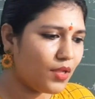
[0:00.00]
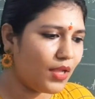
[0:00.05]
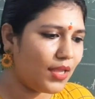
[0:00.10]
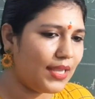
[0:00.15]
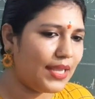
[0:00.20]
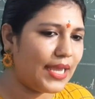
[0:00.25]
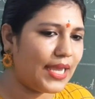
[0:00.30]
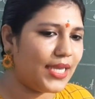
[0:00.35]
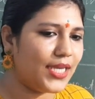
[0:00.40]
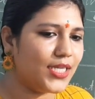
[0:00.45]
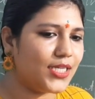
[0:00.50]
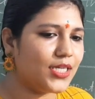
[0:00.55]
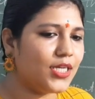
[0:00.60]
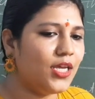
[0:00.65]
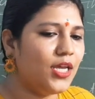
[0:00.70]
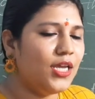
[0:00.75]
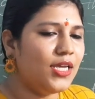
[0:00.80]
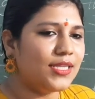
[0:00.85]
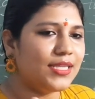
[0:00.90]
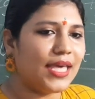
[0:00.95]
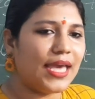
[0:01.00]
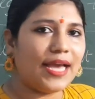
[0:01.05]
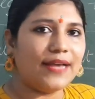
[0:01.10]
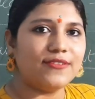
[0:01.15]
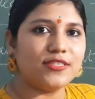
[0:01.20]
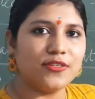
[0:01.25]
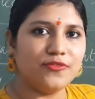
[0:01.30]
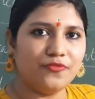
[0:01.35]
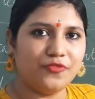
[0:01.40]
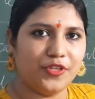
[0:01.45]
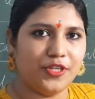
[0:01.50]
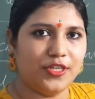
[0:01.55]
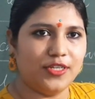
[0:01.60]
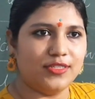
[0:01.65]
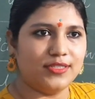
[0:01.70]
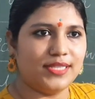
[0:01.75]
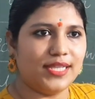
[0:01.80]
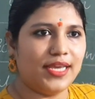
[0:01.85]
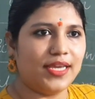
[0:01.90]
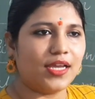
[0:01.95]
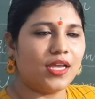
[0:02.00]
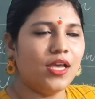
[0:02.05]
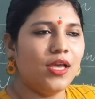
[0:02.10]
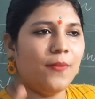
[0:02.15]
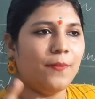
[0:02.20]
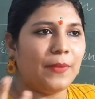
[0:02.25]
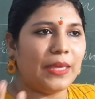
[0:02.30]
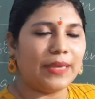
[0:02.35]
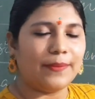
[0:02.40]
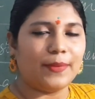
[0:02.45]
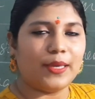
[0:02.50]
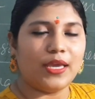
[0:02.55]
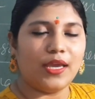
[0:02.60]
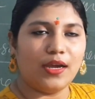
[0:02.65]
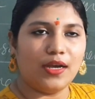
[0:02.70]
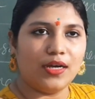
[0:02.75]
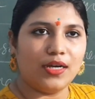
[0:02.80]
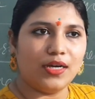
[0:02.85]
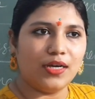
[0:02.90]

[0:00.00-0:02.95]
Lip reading: like, they have some fears, like maybe